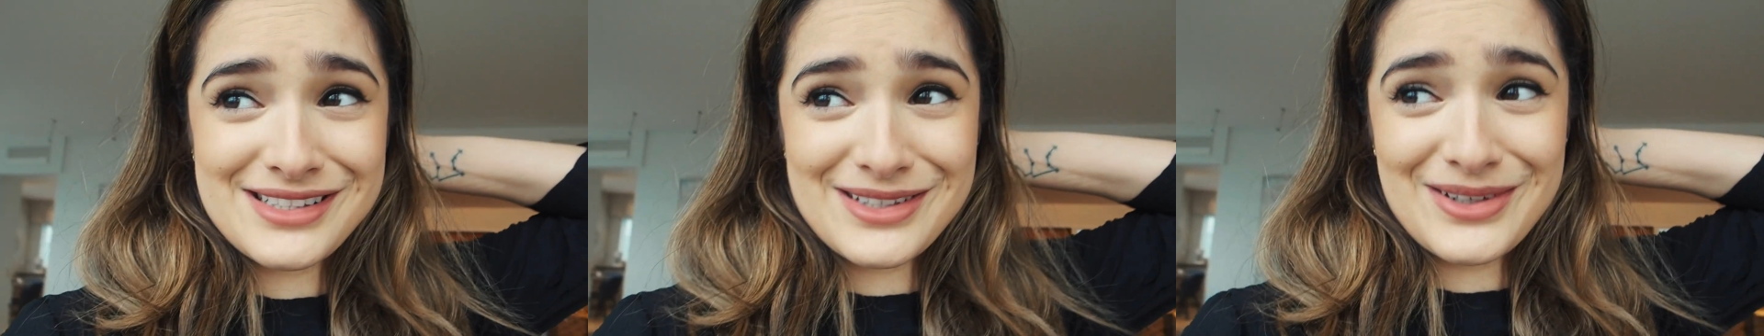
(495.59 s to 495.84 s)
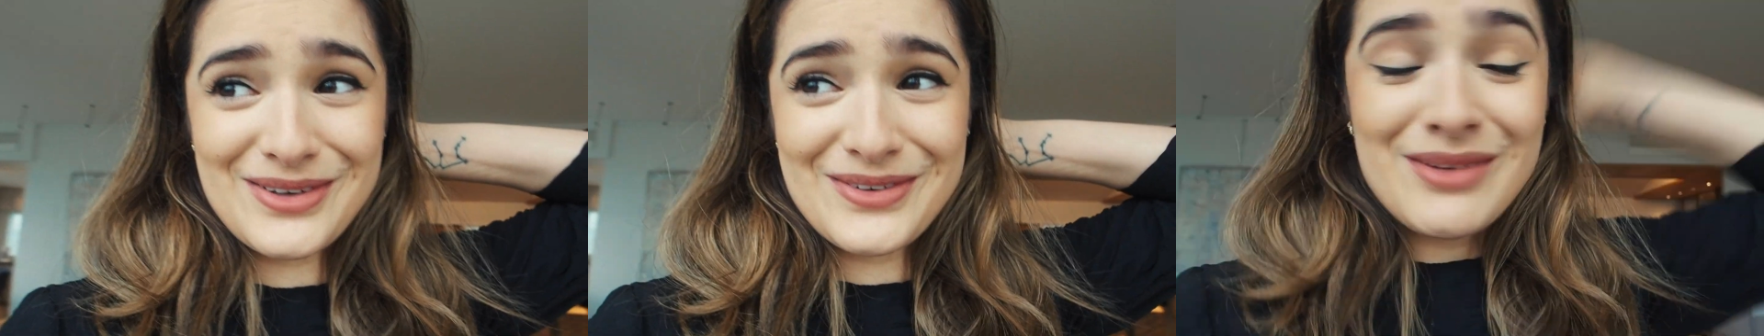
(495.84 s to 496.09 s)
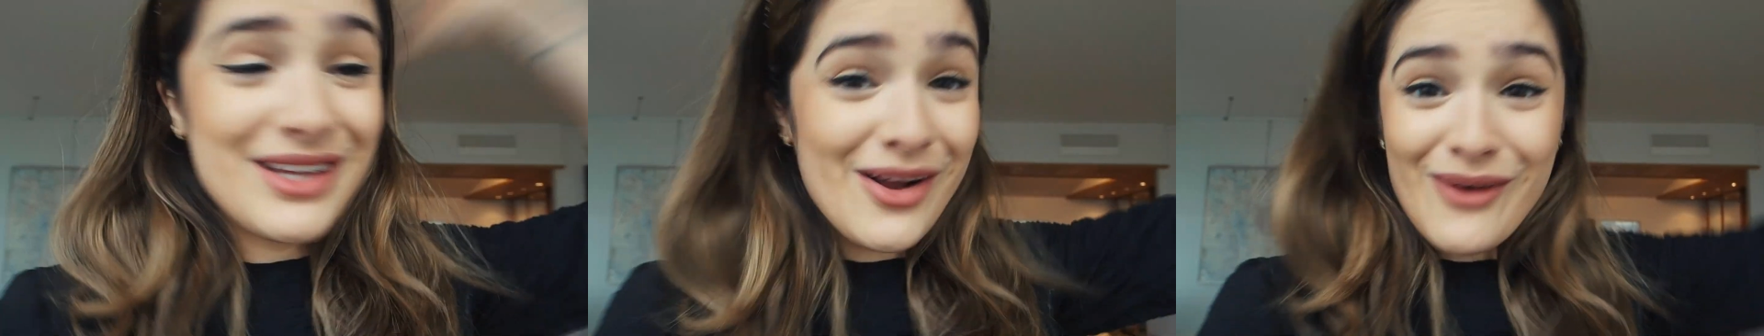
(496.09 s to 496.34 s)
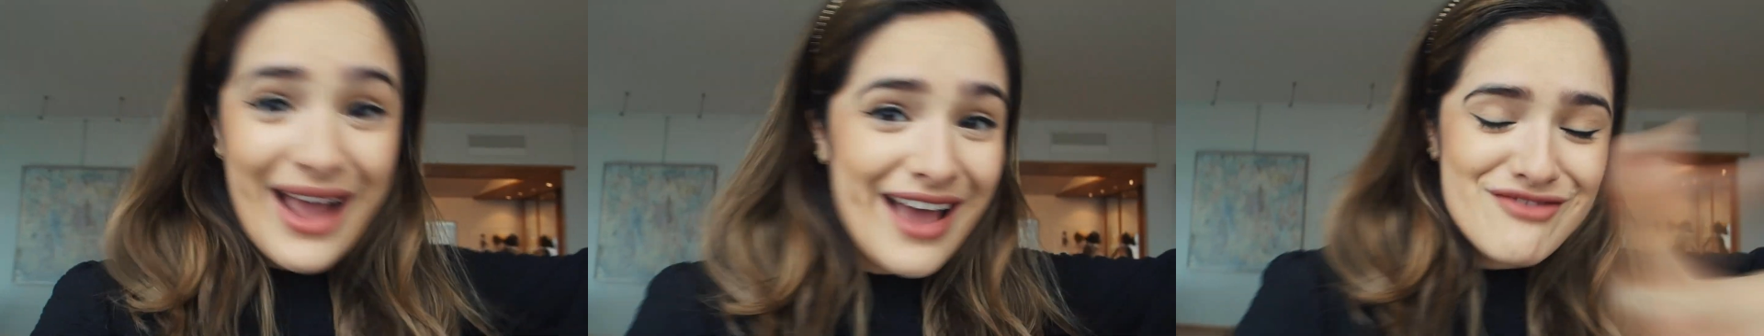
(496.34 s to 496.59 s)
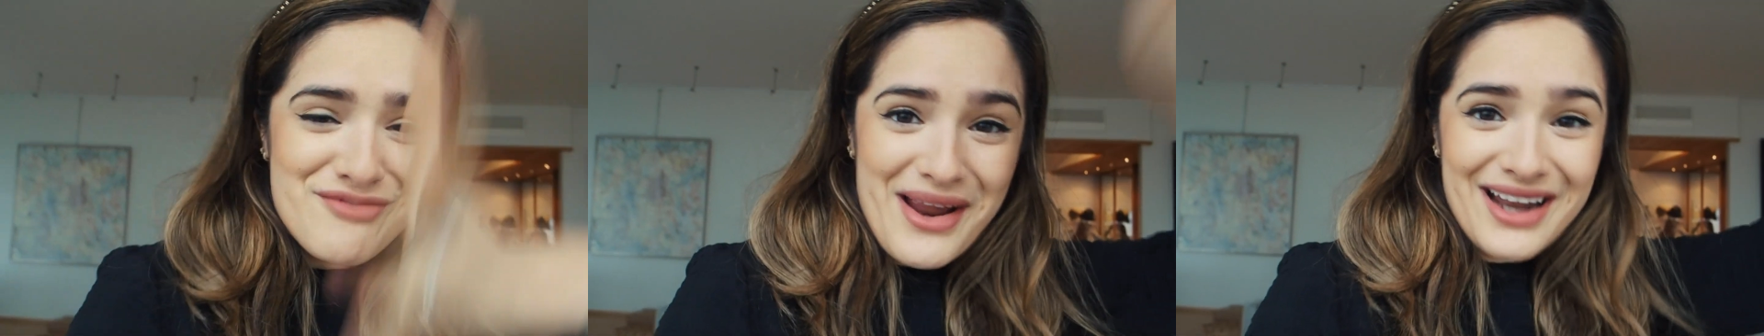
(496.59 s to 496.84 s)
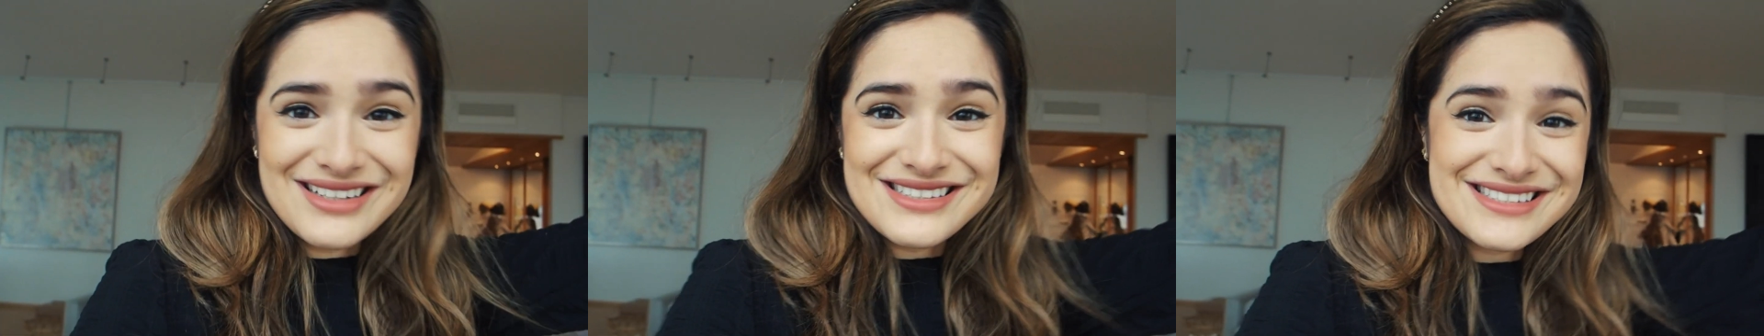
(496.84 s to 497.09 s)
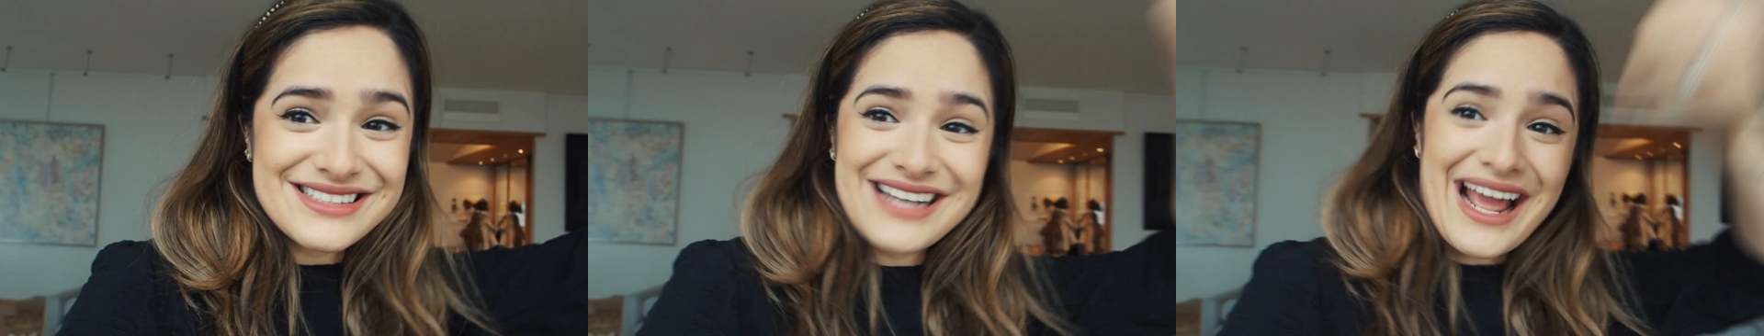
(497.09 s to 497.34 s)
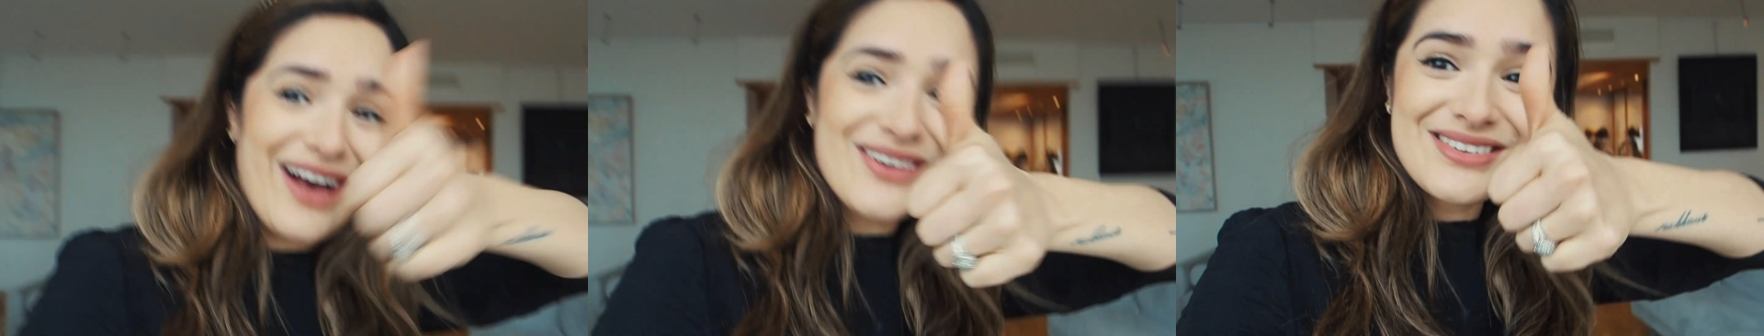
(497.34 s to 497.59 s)
So, you know, I have friends
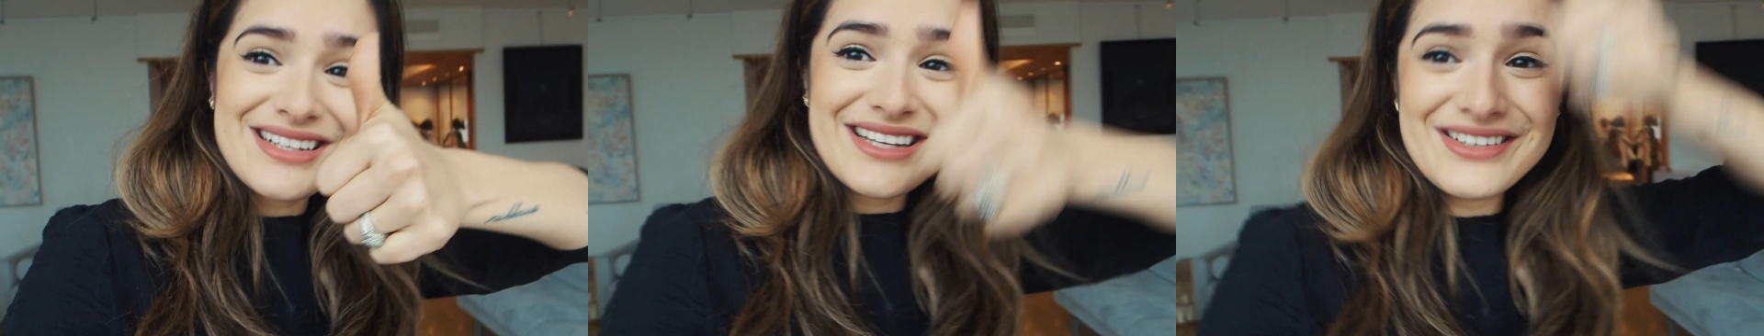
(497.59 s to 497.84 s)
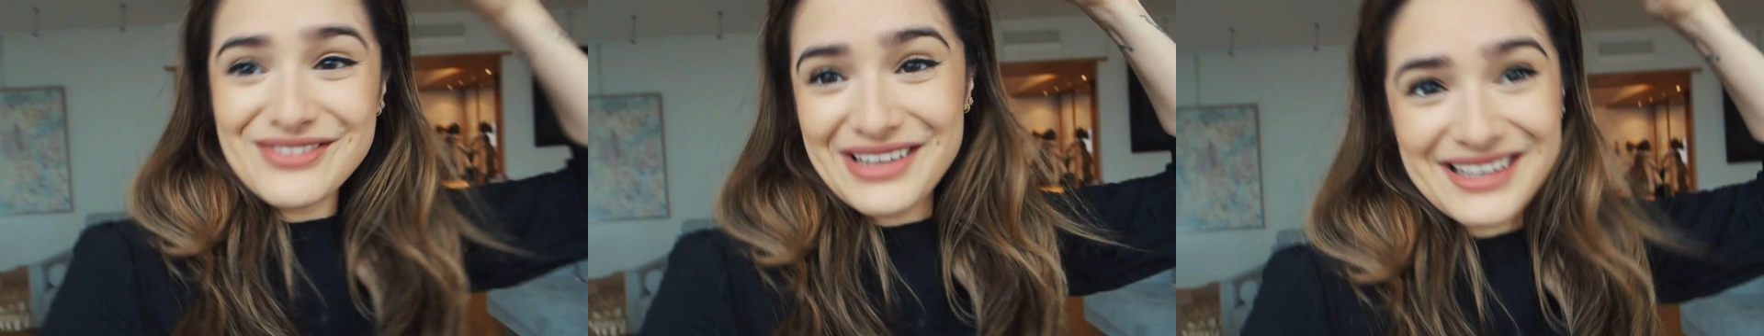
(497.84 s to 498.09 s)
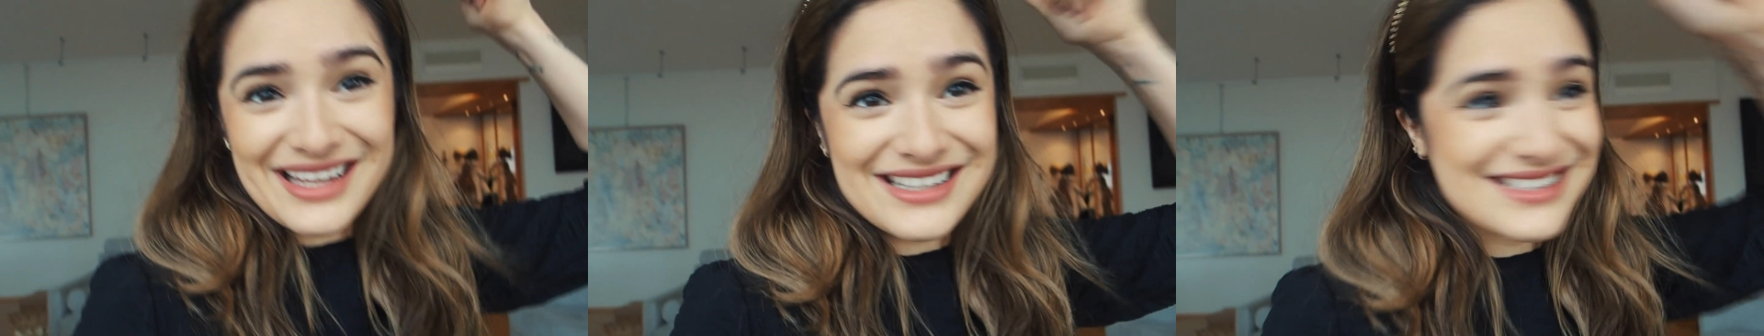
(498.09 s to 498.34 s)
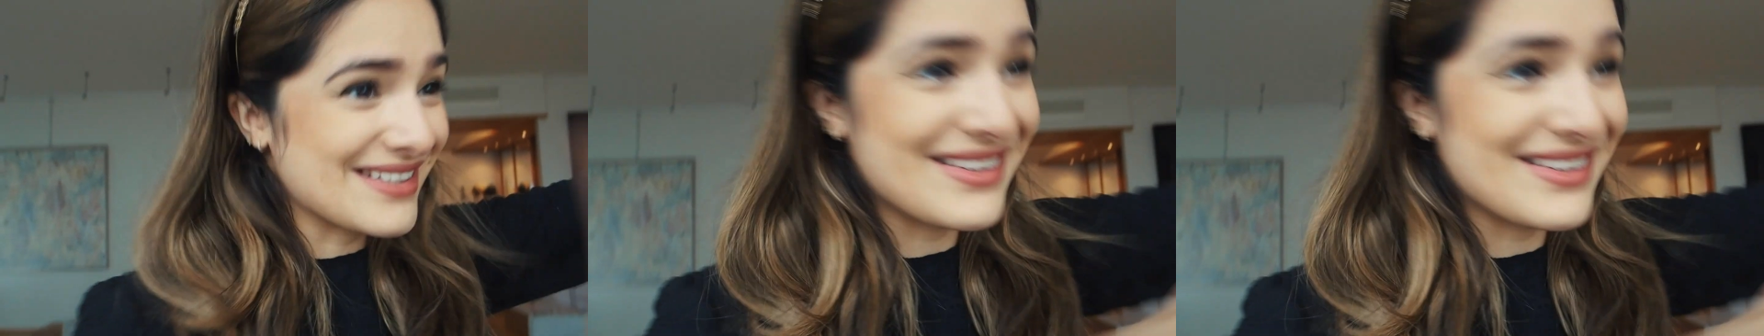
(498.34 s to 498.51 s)
now in Finland.